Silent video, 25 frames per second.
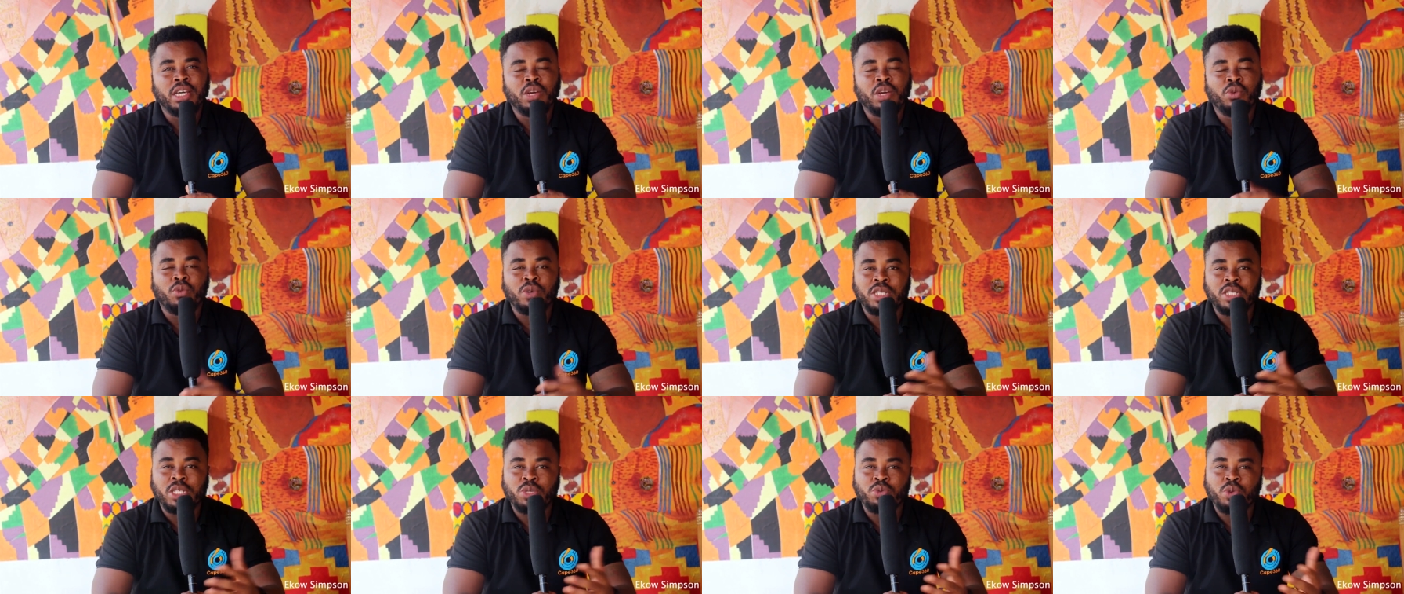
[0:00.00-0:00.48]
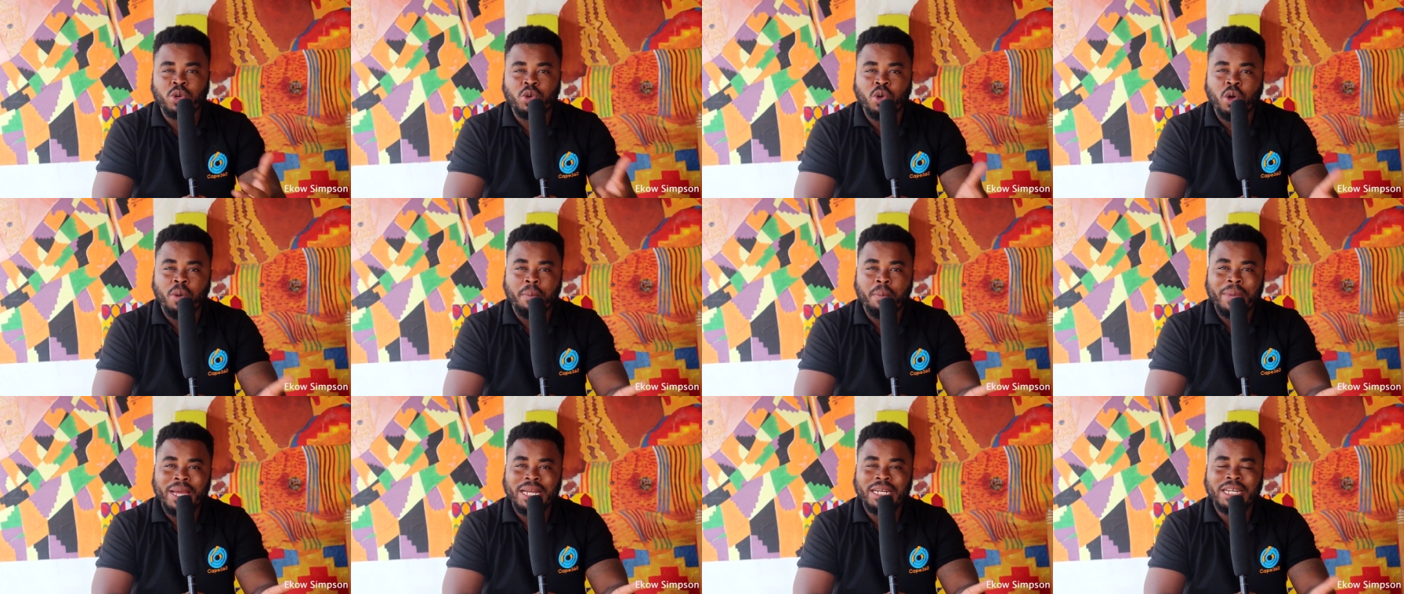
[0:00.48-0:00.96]
It was
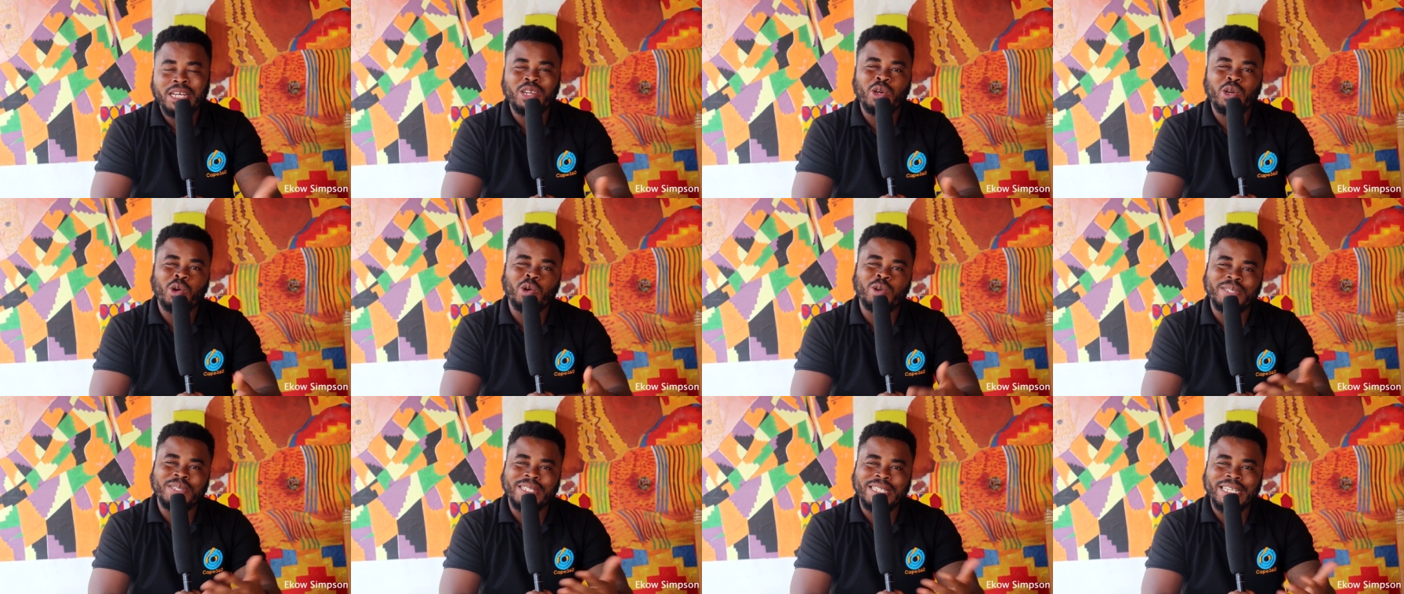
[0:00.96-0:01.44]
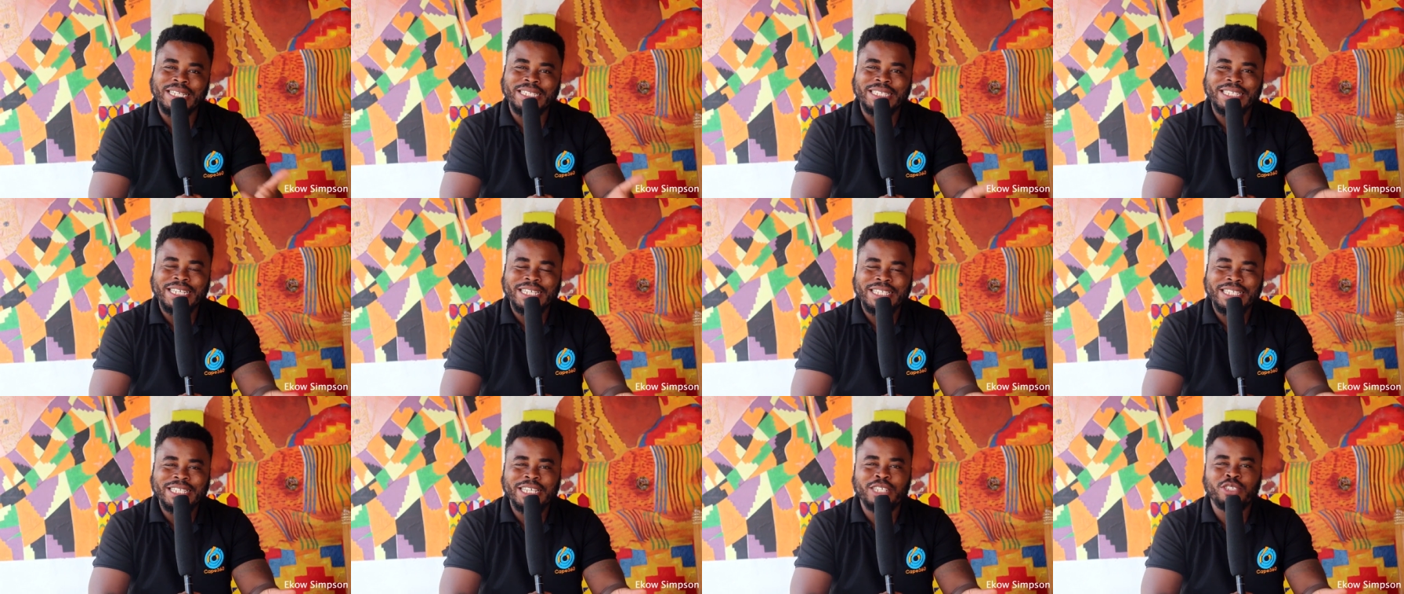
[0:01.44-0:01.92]
recommended or
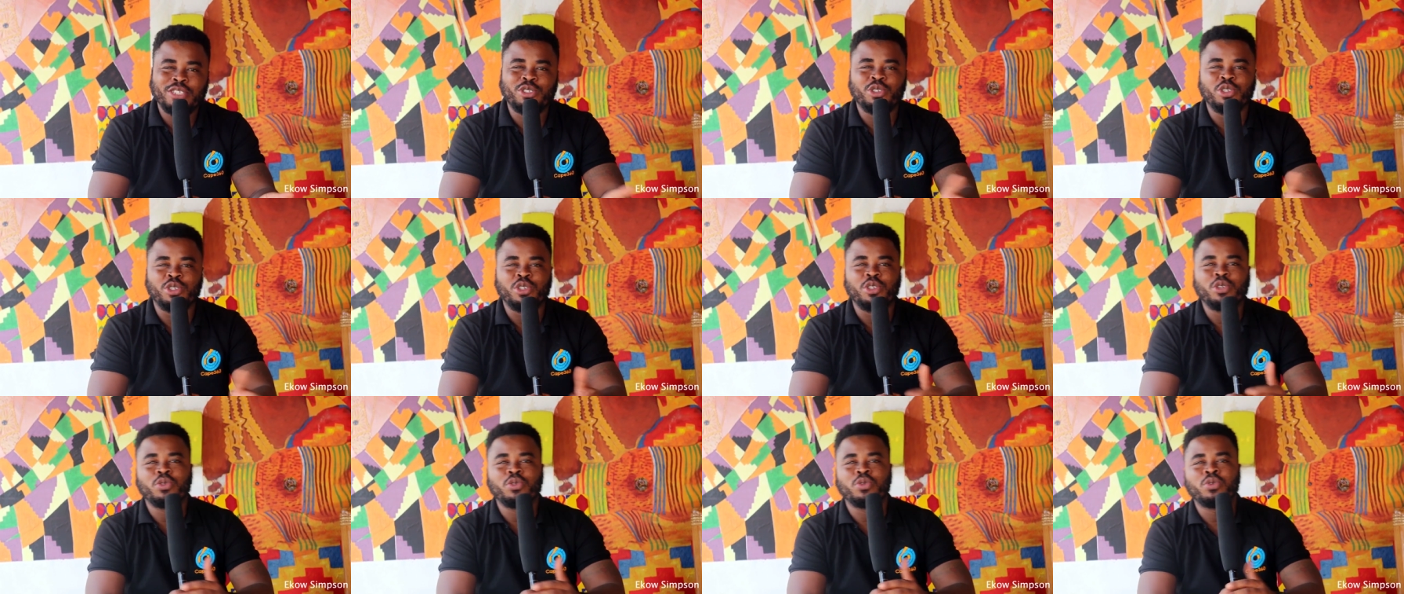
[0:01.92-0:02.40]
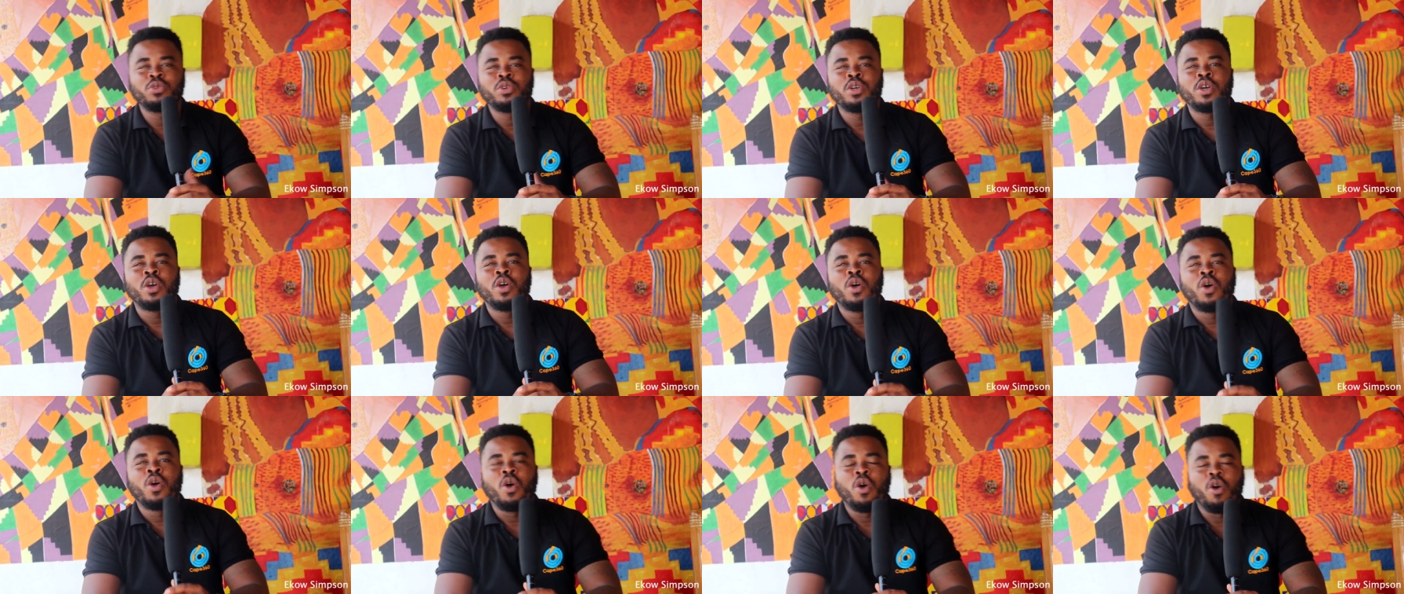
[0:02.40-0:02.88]
suggested to you
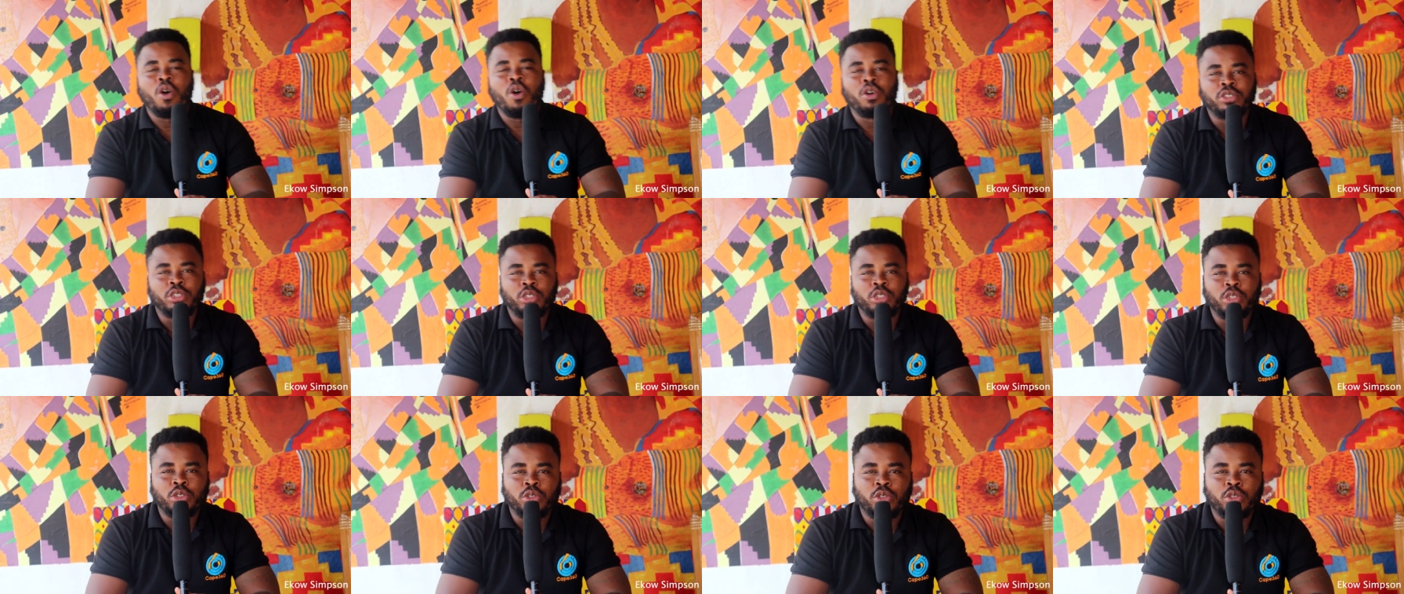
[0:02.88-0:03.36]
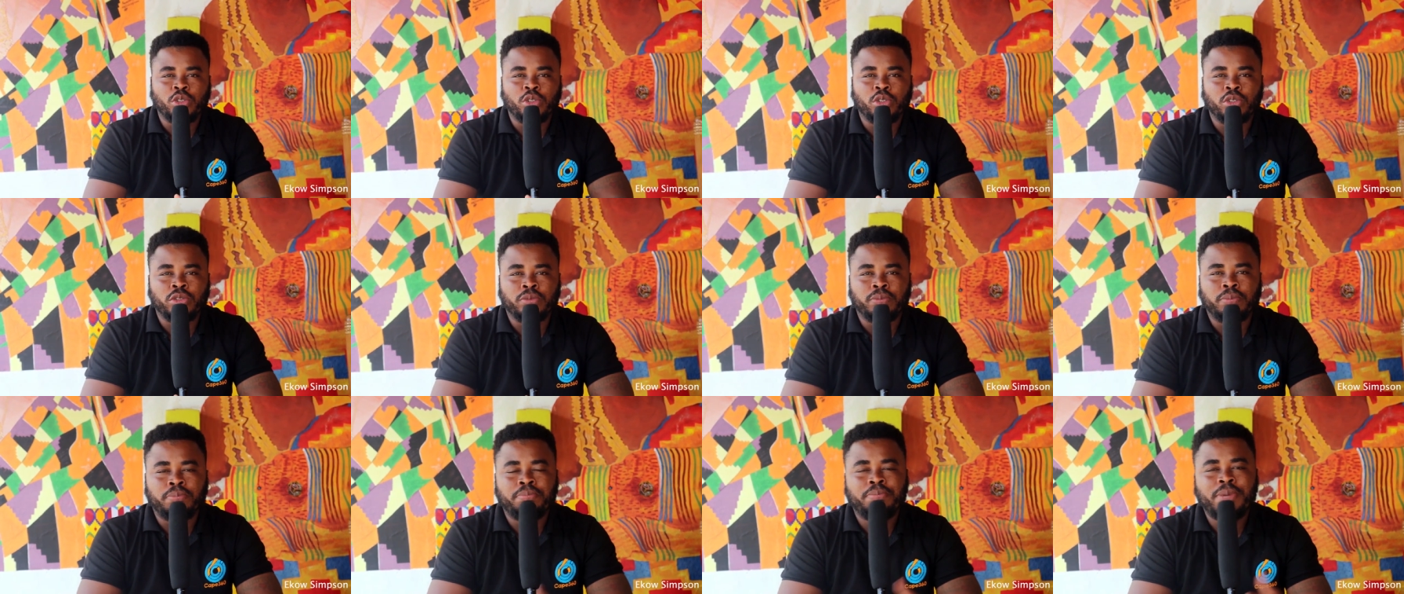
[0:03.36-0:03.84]
on
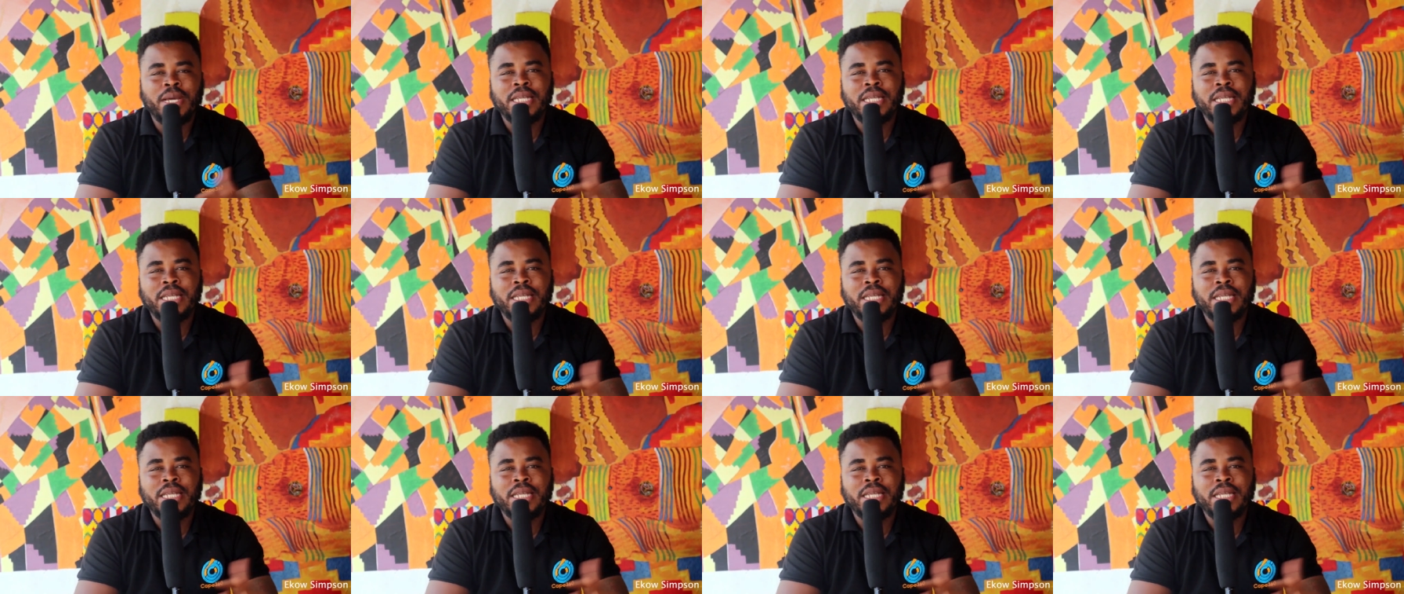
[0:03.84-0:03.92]
YouTube.